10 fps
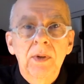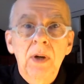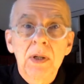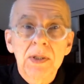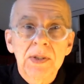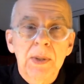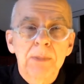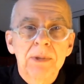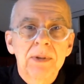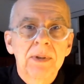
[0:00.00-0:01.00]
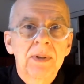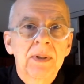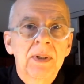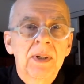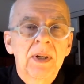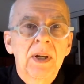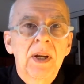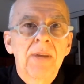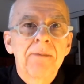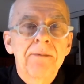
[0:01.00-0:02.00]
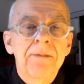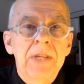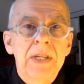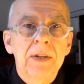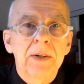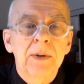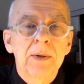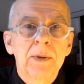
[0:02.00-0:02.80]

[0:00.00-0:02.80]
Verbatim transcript: concept fear